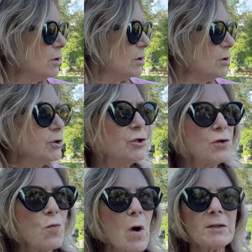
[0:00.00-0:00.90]
you
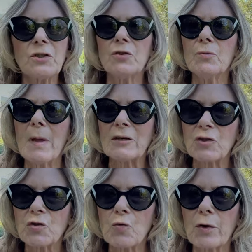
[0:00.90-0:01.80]
do want to make
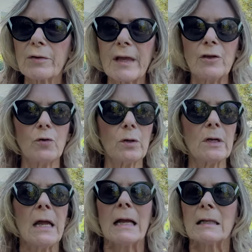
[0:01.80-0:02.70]
sure that you're
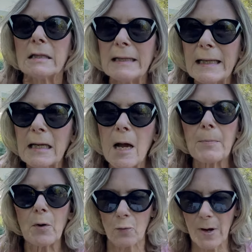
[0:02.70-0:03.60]
cleaning
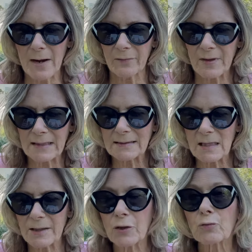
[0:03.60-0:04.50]
up around things
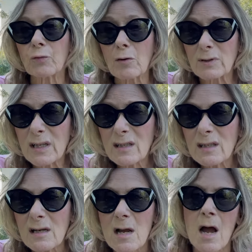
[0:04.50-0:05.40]
like your
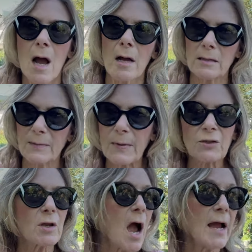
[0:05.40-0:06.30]
roses. Uh,
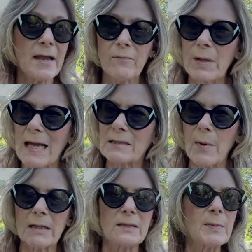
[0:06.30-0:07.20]
especially, I have black
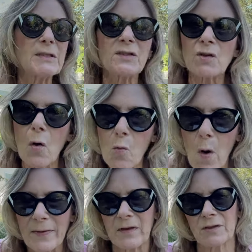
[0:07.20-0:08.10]
spot. It's been so
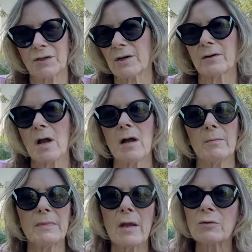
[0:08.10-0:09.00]
wet this year.
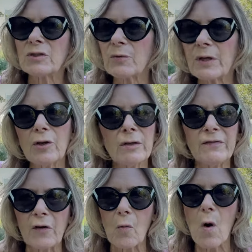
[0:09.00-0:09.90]
Um, they were doing good
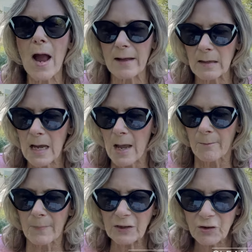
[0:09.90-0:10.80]
for a while.
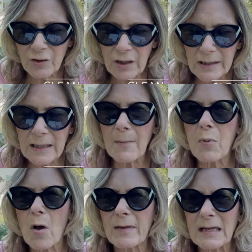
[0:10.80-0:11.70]
Make sure you clean up
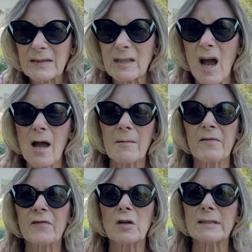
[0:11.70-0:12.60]
all that
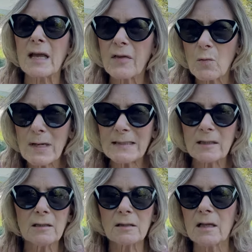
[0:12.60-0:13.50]
stuff because otherwise
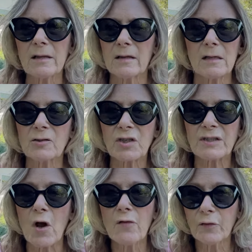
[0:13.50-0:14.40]
it'll it'll
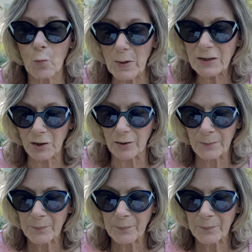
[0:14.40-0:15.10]
just overwinter.